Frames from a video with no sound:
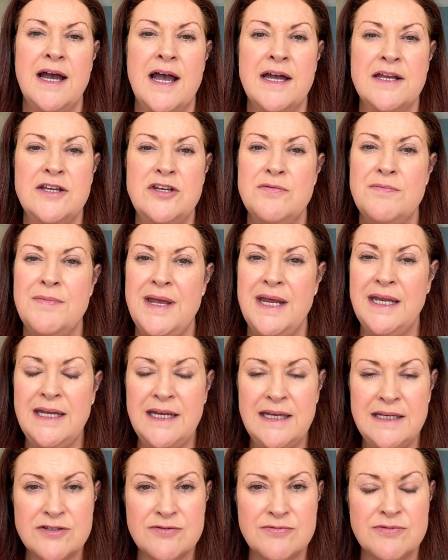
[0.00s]
And you may
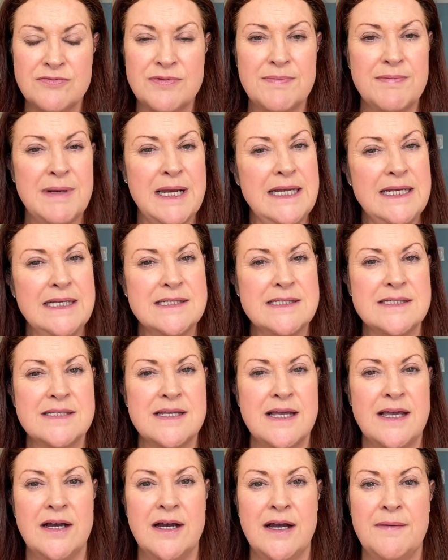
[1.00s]
need to
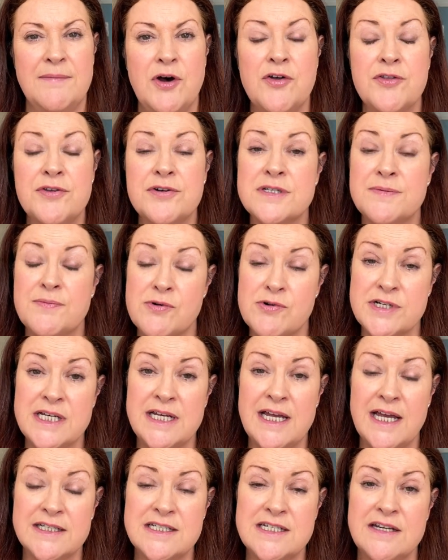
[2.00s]
replace um, other
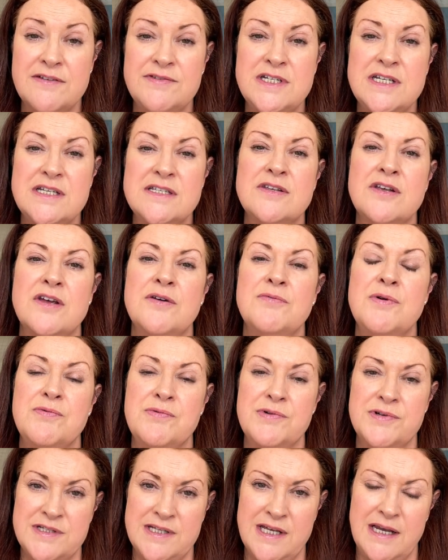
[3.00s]
sporting activities with
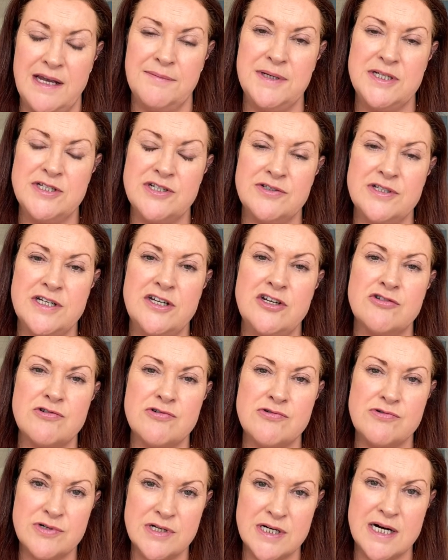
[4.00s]
ones that can be done in your
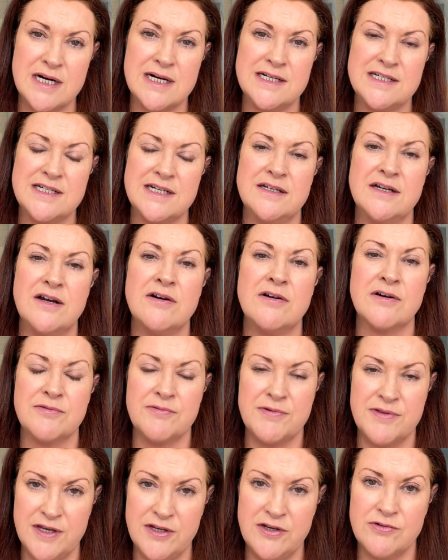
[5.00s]
own garden or
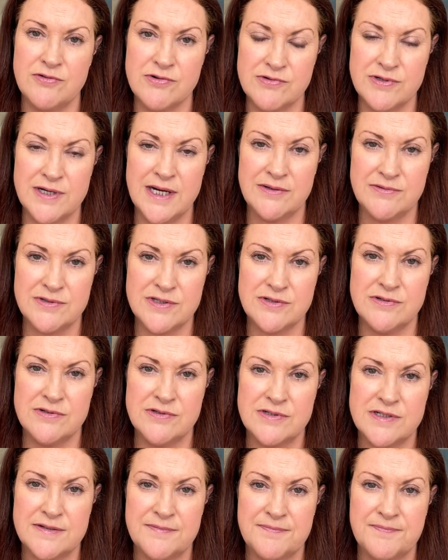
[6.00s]
within your own
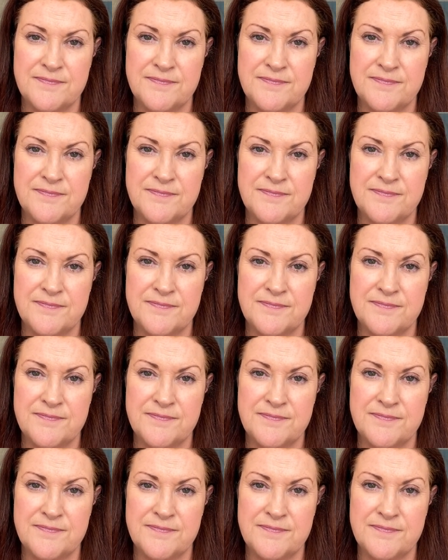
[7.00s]
household.